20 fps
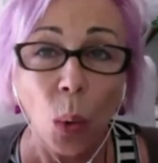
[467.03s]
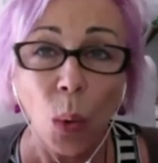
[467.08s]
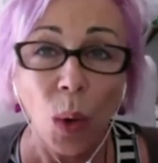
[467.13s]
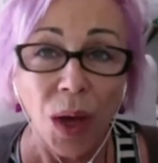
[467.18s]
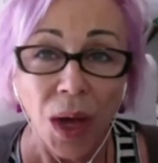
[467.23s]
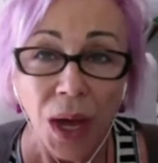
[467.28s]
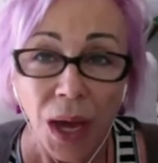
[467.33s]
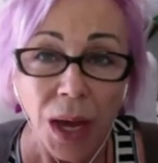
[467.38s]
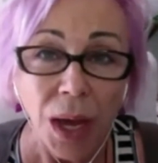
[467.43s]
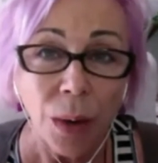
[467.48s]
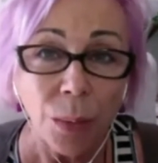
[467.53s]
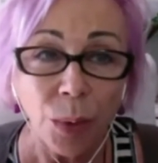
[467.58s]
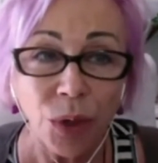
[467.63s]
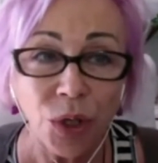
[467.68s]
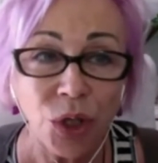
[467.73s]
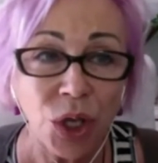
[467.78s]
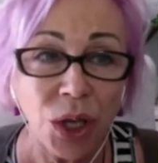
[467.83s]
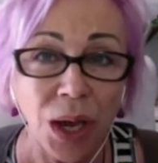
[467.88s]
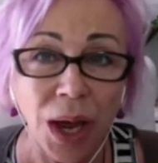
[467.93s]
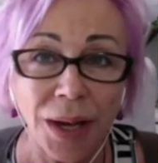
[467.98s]
Here, would
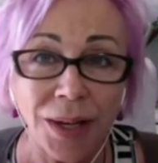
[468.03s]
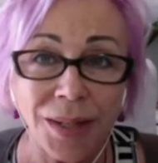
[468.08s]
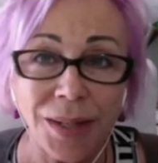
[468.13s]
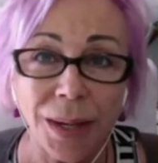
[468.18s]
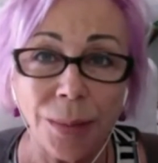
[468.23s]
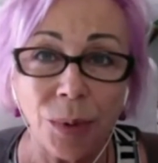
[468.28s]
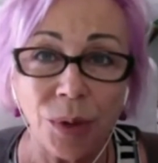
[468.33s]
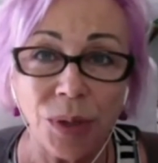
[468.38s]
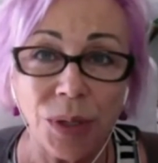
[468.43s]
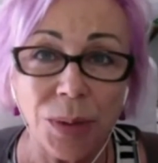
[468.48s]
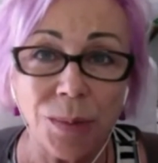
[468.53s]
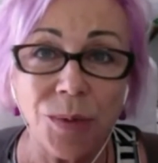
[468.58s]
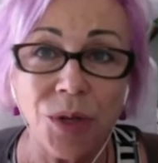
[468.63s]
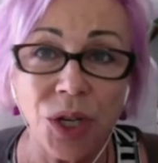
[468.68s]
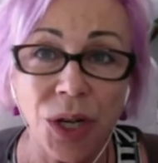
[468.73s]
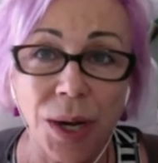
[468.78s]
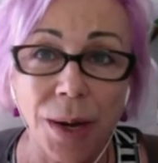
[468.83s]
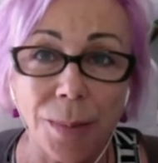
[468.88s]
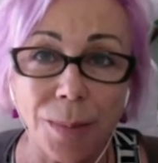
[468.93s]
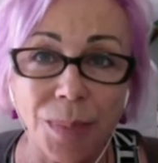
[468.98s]
you like some
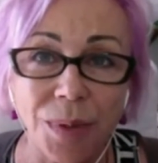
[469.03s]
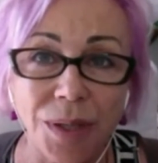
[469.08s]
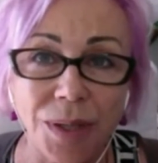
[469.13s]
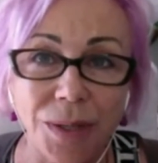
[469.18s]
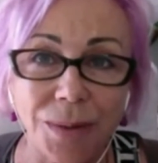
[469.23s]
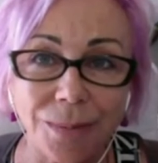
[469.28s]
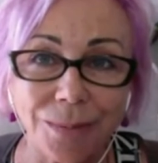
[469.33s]
chips?